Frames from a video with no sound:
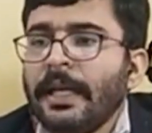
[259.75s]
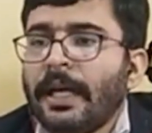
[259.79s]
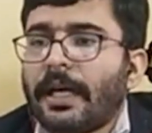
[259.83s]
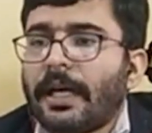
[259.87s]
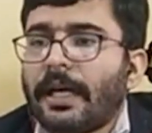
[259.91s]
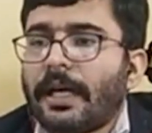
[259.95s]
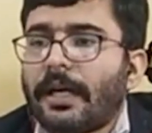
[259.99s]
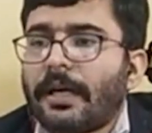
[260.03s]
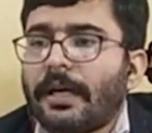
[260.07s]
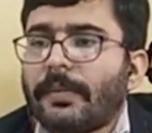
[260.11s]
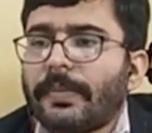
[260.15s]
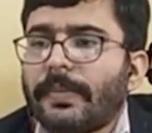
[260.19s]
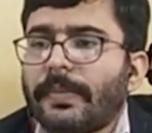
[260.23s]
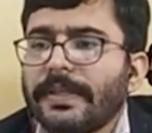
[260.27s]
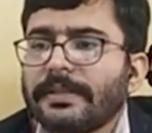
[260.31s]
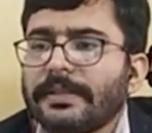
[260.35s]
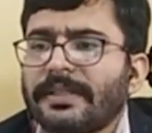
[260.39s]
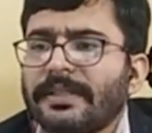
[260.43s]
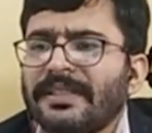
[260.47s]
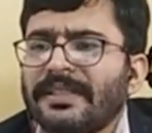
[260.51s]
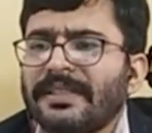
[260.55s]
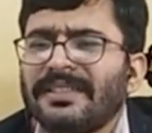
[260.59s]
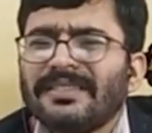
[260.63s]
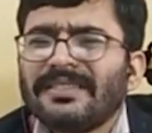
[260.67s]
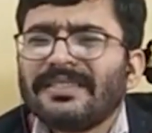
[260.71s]

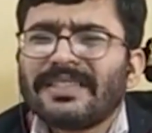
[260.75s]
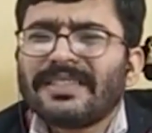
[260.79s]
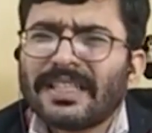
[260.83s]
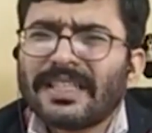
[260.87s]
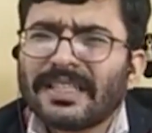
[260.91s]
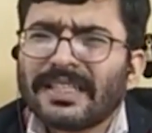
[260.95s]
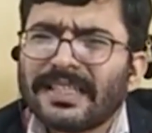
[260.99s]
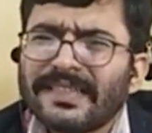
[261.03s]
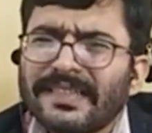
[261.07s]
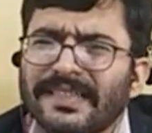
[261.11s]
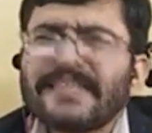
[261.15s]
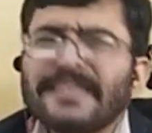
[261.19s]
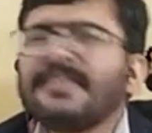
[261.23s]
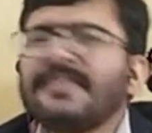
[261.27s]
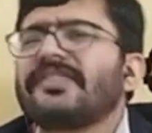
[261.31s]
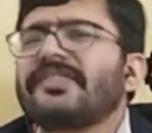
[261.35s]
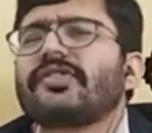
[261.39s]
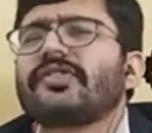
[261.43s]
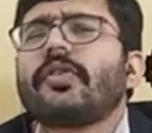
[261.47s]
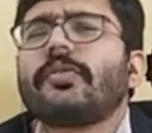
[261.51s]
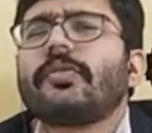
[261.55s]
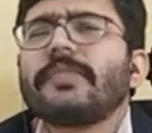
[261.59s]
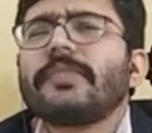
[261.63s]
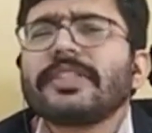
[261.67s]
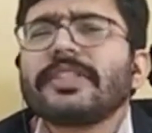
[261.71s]
But there isn't
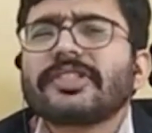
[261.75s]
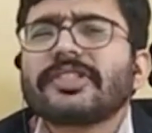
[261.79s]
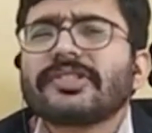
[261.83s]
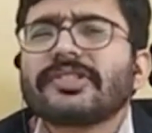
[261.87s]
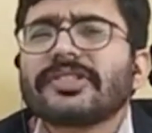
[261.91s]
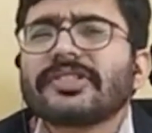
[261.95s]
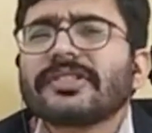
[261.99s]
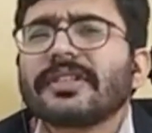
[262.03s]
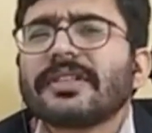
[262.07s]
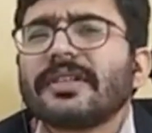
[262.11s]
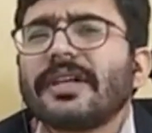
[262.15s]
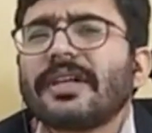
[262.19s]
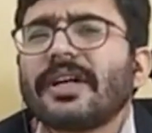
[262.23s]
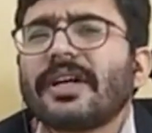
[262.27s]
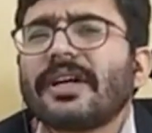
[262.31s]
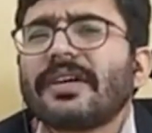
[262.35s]
so much